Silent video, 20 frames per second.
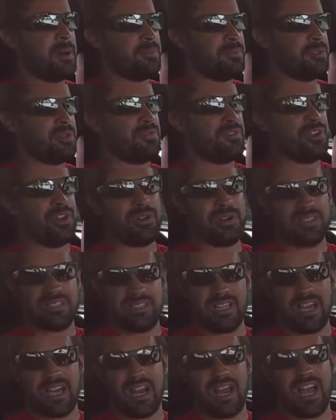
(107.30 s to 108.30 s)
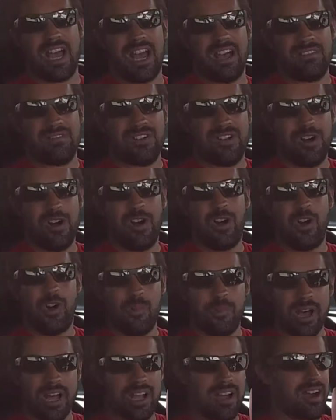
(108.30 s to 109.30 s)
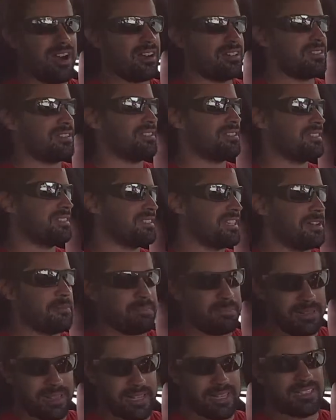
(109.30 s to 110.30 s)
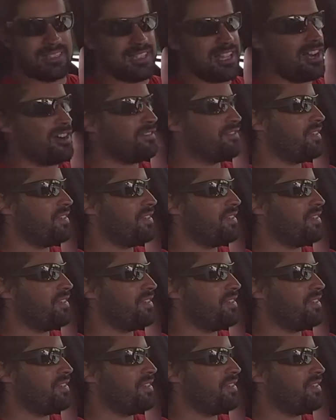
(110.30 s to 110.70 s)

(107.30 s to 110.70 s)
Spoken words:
You've noticed that I have all my cars on the same place now